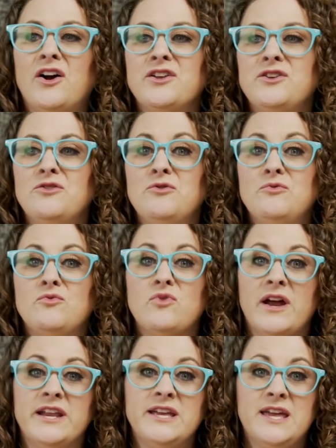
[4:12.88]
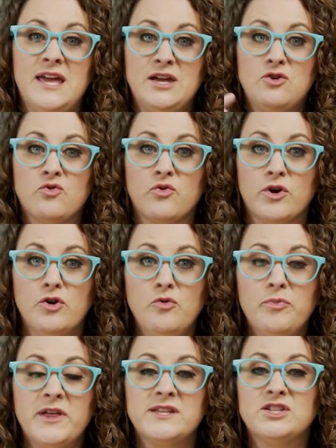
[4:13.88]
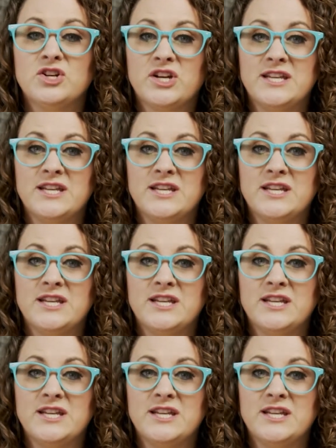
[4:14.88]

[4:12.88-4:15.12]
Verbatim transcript: Are you running a group that's your